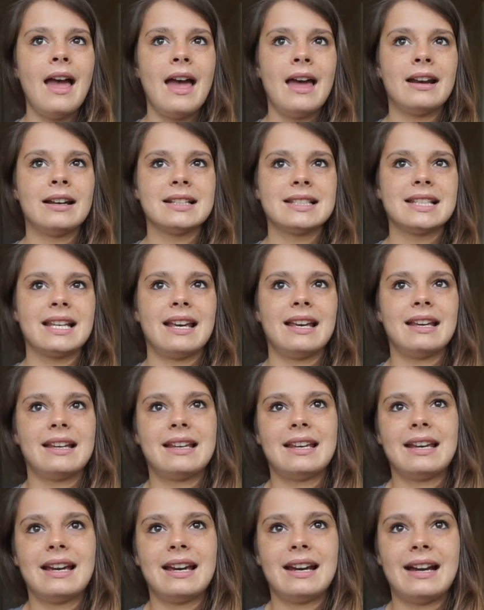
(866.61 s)
And I was
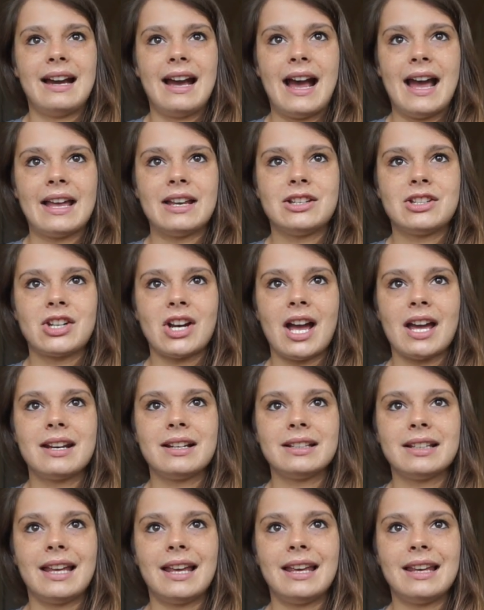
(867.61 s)
like, I try
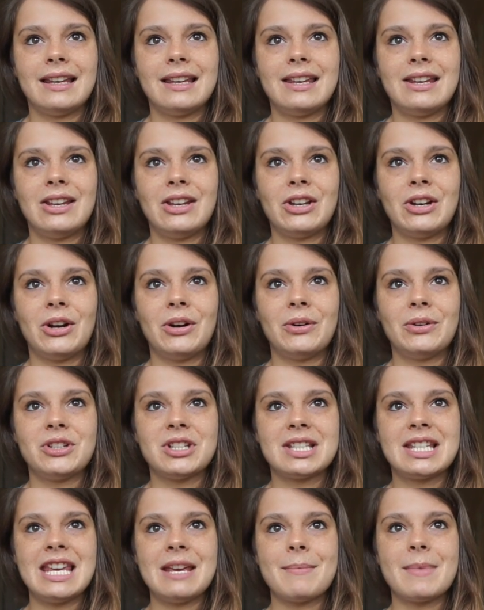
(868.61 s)
to like, you know,
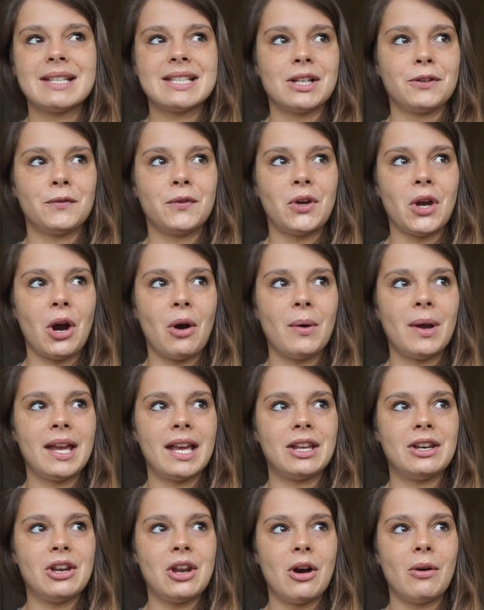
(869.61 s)
just keep myself
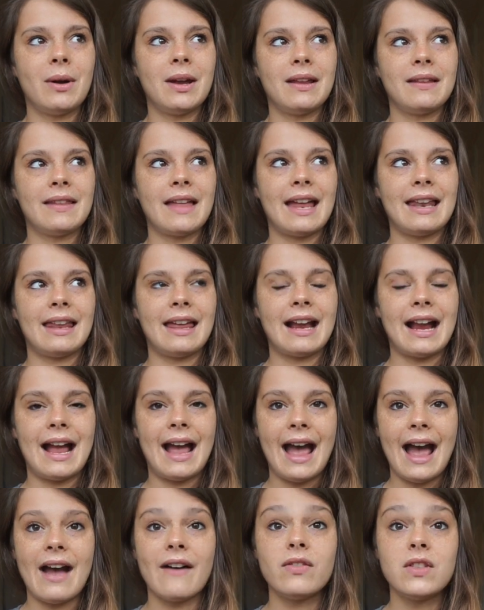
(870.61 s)
going and knowing that like I
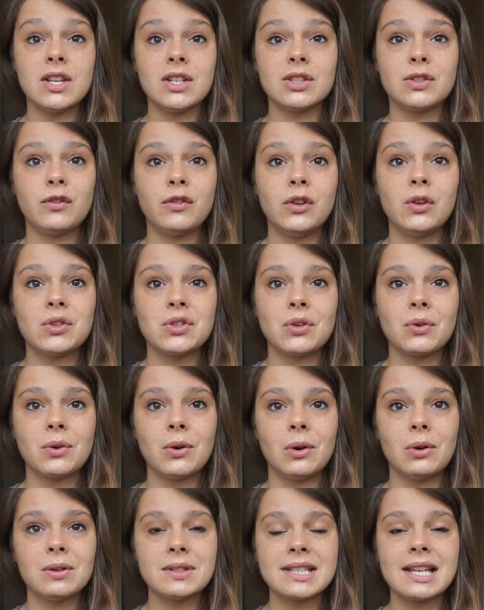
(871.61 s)
have these future
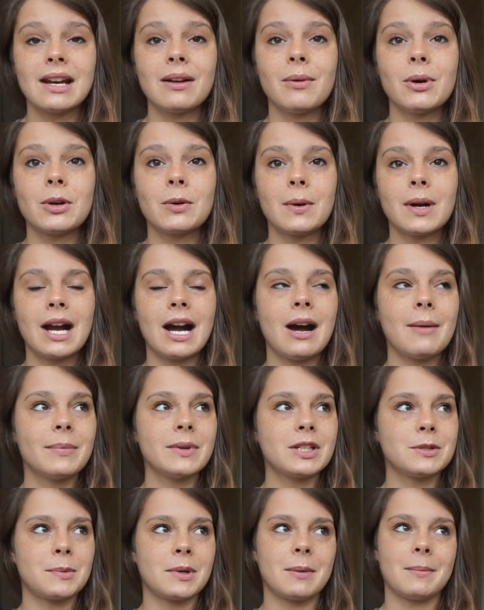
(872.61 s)
goals that I want to
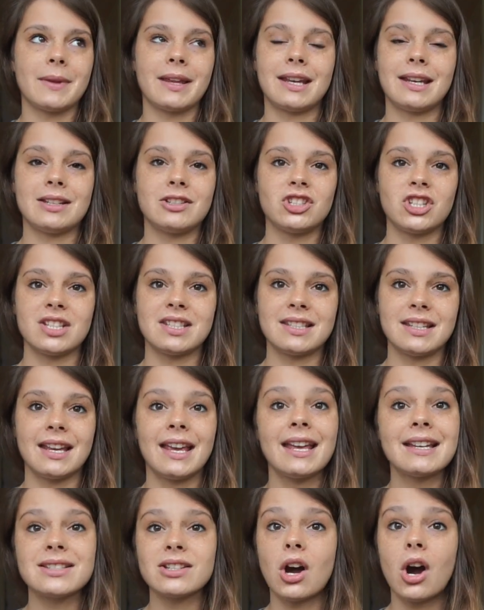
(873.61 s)
accomplish, but I'm like,
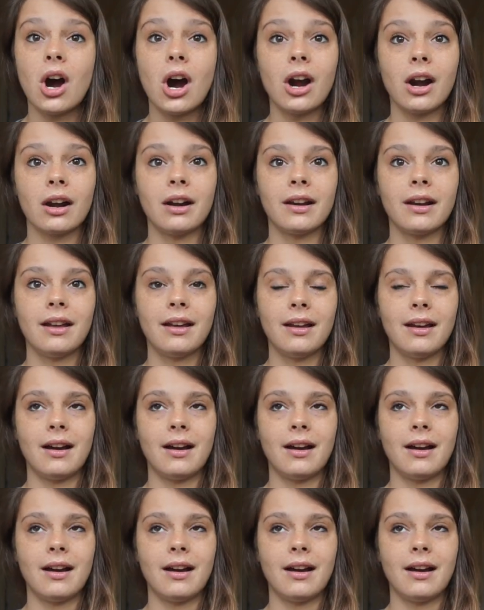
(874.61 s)
it gets hard.